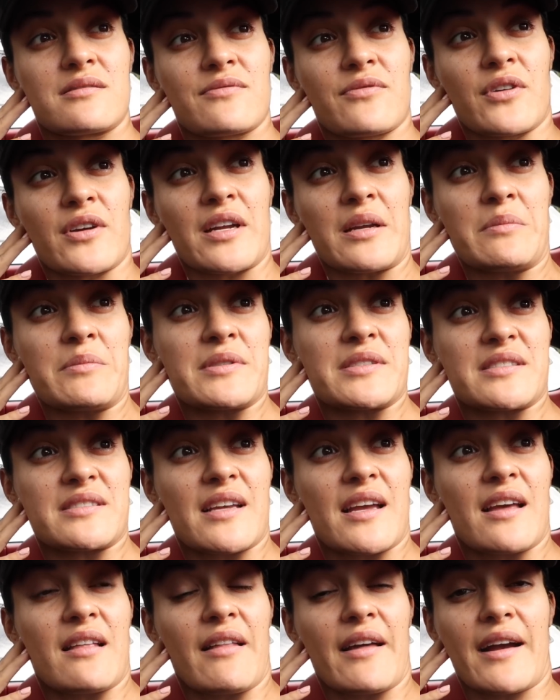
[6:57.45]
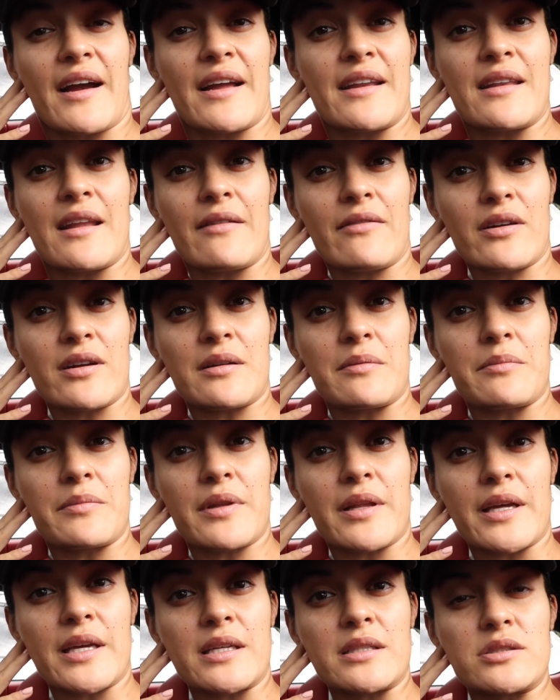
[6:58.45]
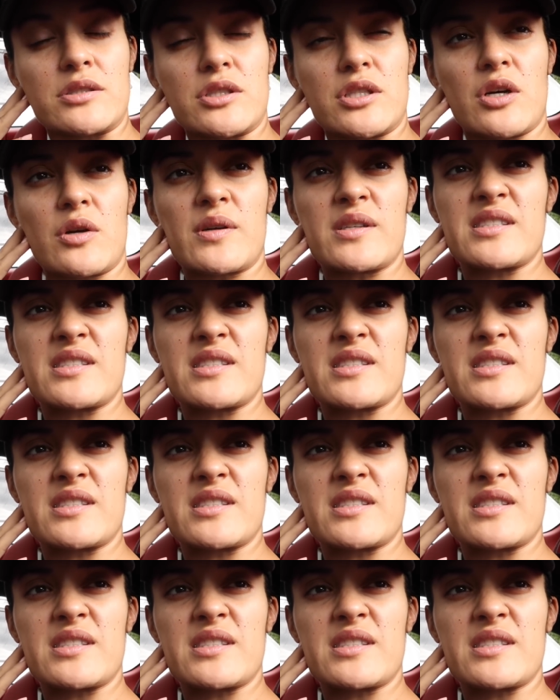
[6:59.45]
for him to say like I never complained, you know,